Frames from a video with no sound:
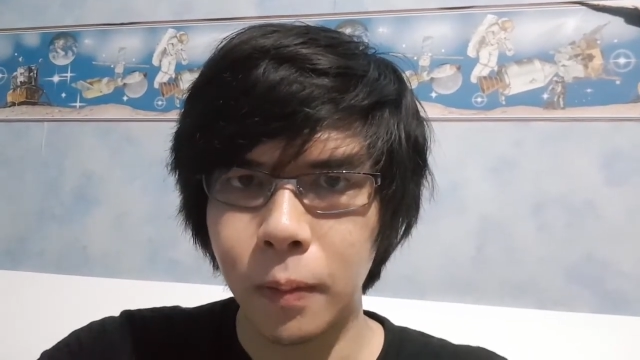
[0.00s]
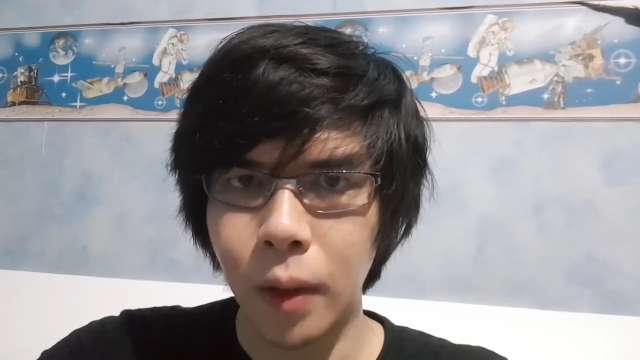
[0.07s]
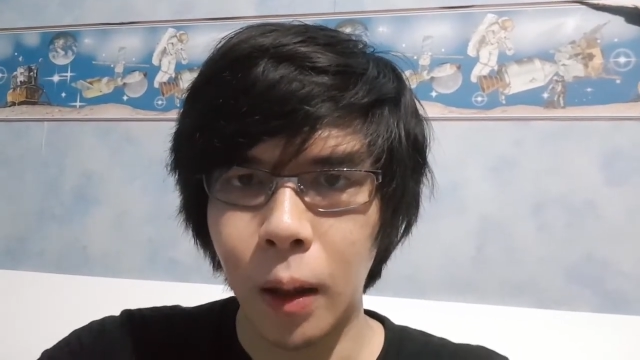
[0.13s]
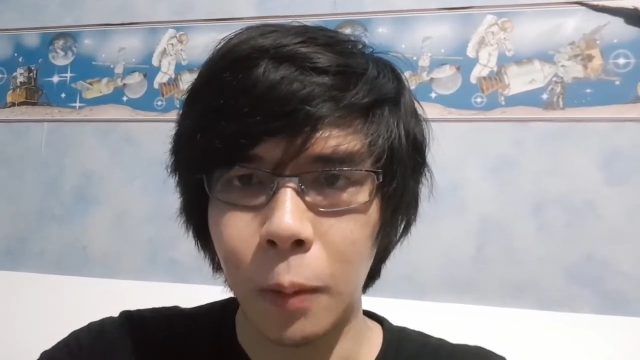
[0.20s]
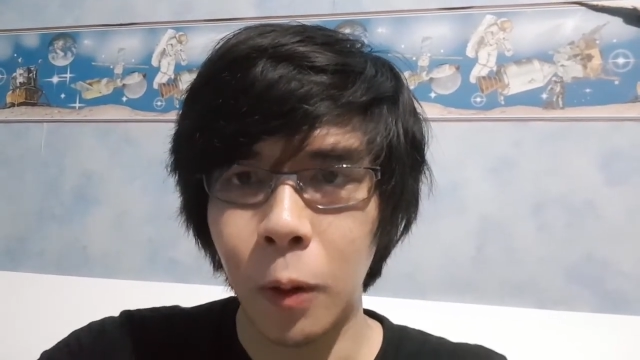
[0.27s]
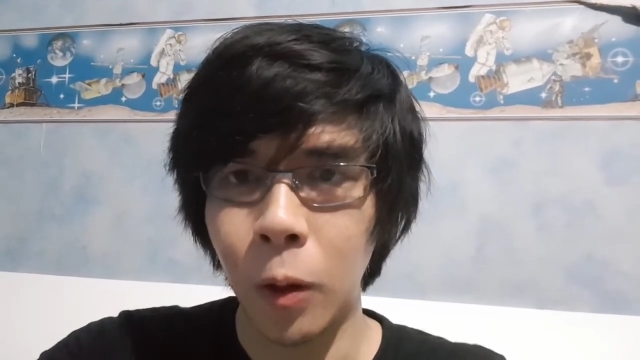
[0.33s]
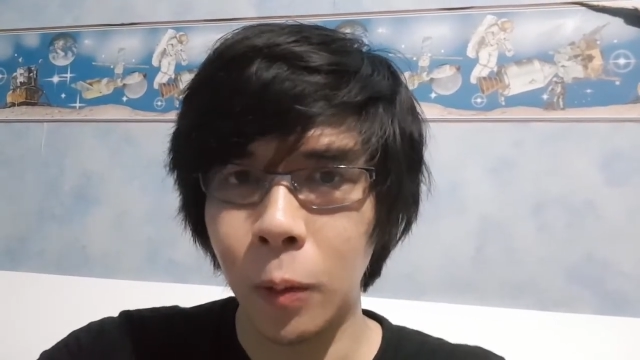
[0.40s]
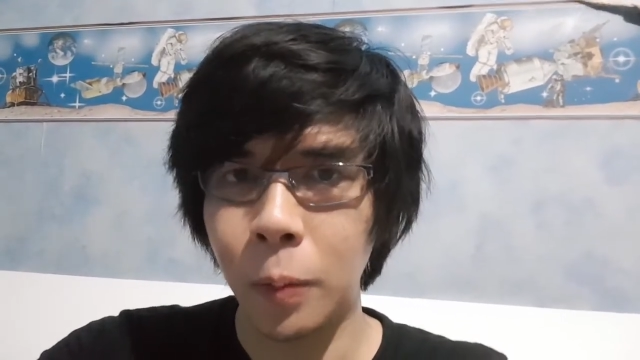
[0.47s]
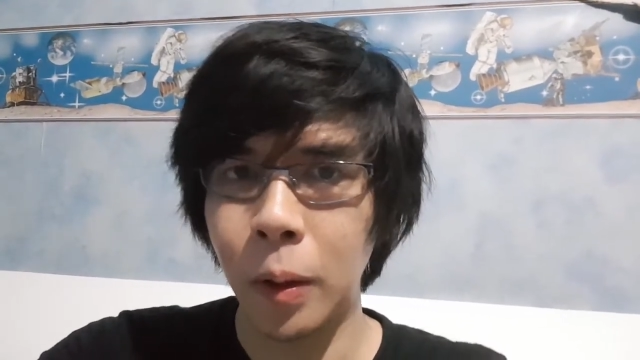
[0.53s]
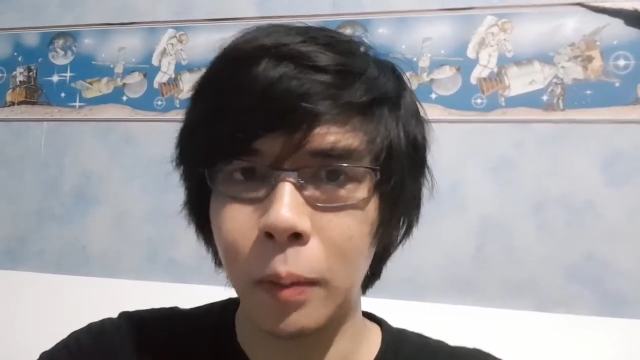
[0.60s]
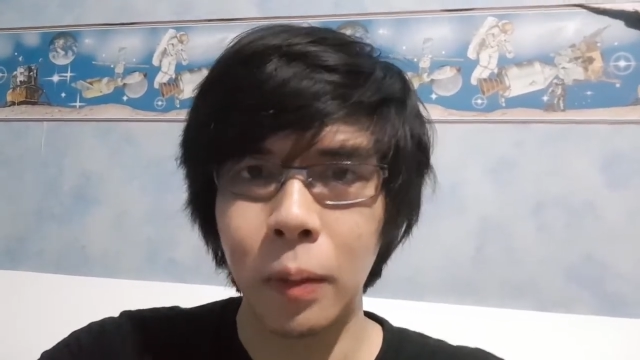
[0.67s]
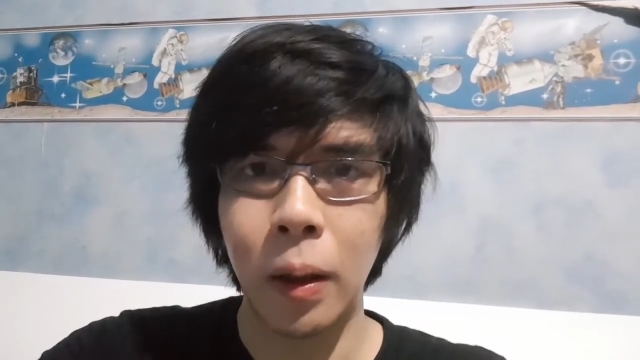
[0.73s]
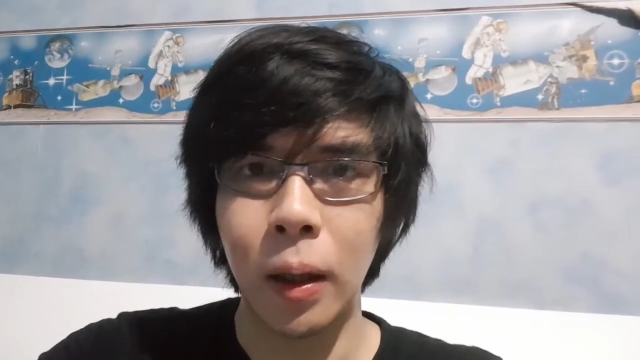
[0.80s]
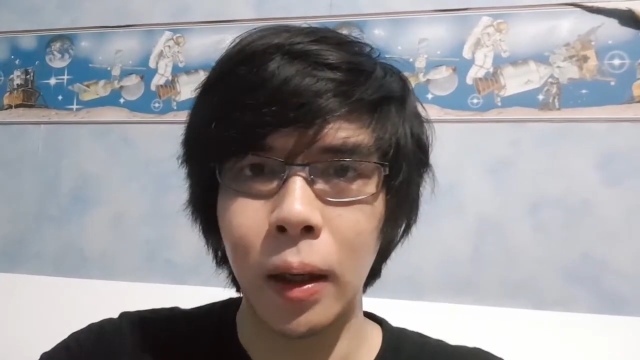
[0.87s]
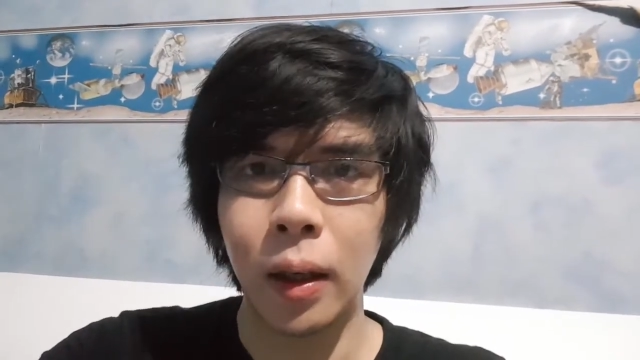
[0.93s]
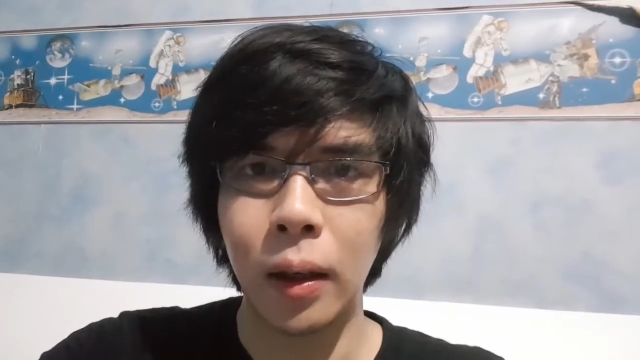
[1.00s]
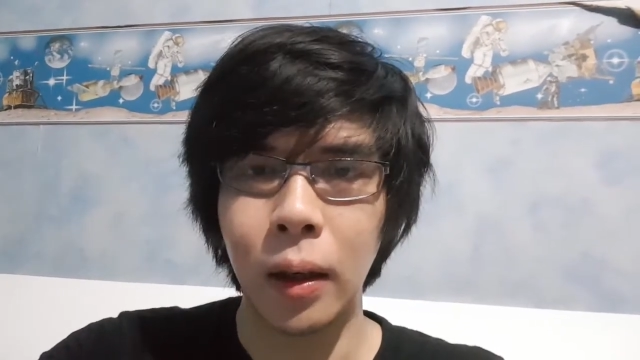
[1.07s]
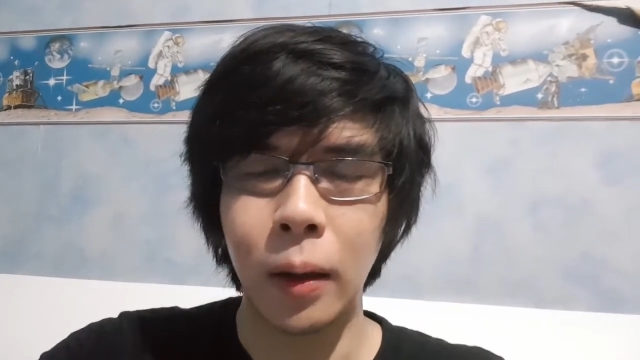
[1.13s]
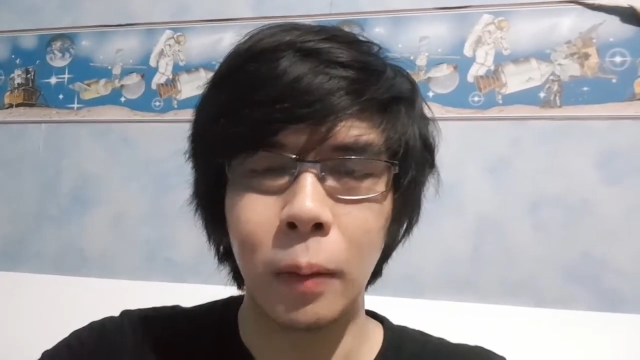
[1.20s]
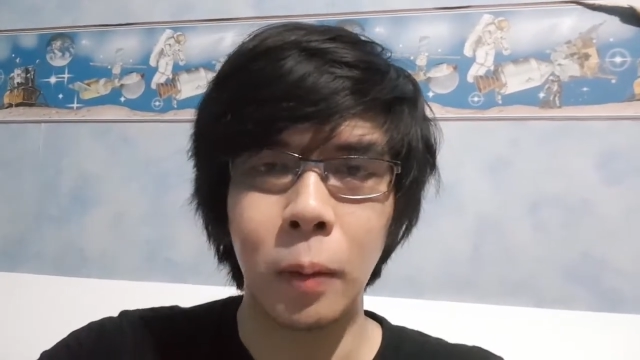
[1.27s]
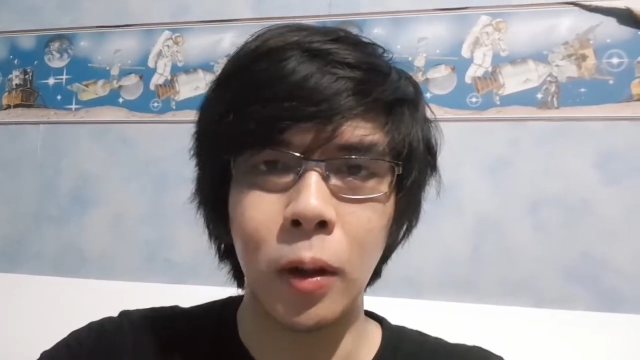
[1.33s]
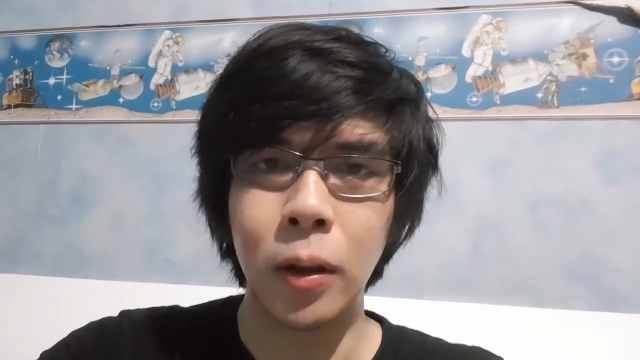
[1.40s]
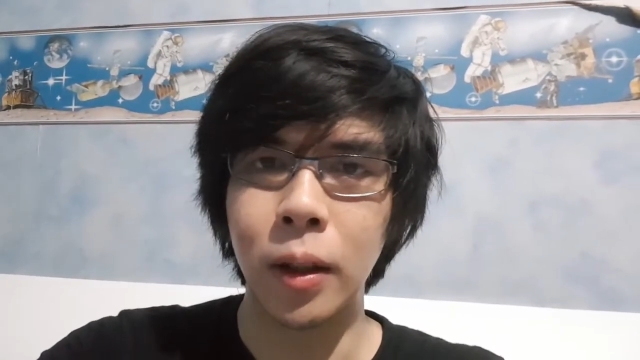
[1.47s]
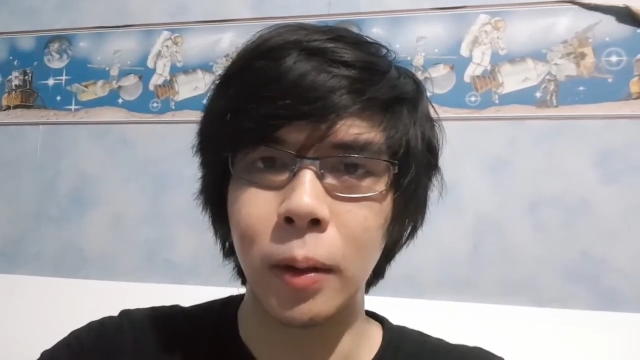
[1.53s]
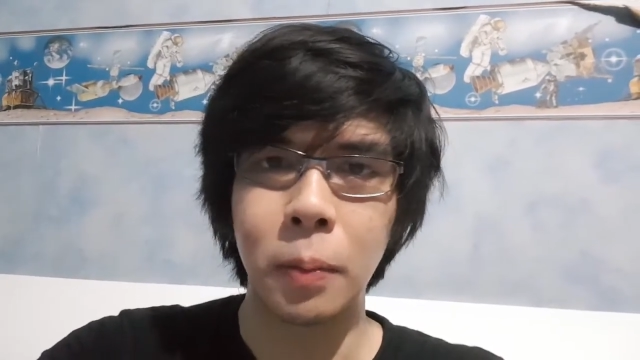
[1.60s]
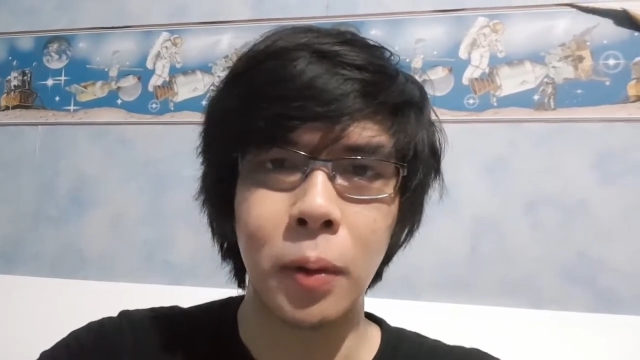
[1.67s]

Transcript: I'm hoping by learning